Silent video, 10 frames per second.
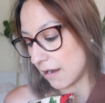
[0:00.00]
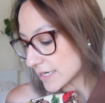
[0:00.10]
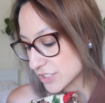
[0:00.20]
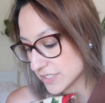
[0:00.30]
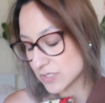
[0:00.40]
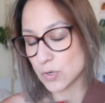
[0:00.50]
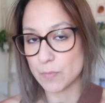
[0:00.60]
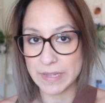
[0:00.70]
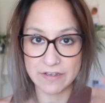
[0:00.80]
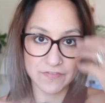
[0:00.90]
I just
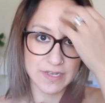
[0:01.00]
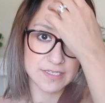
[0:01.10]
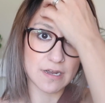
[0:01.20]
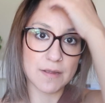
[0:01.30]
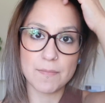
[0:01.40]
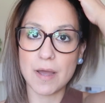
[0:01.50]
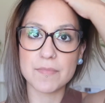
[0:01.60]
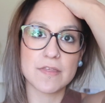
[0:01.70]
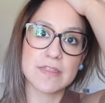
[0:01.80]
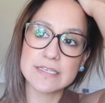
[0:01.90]
thought, being a first time
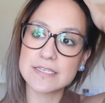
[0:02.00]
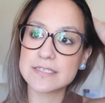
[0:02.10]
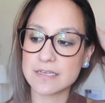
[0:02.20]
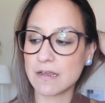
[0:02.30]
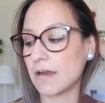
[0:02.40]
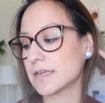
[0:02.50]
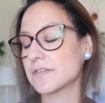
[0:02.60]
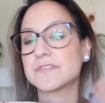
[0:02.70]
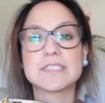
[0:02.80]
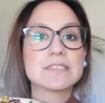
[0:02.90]
mum, that this is the kind of